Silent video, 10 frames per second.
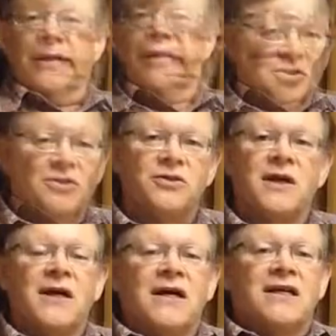This
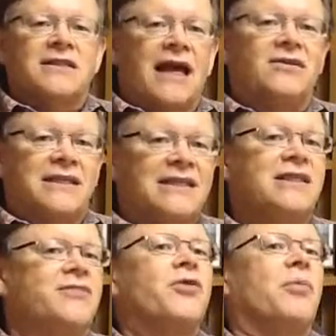sounds easy
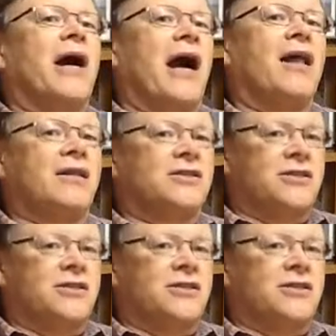for biology,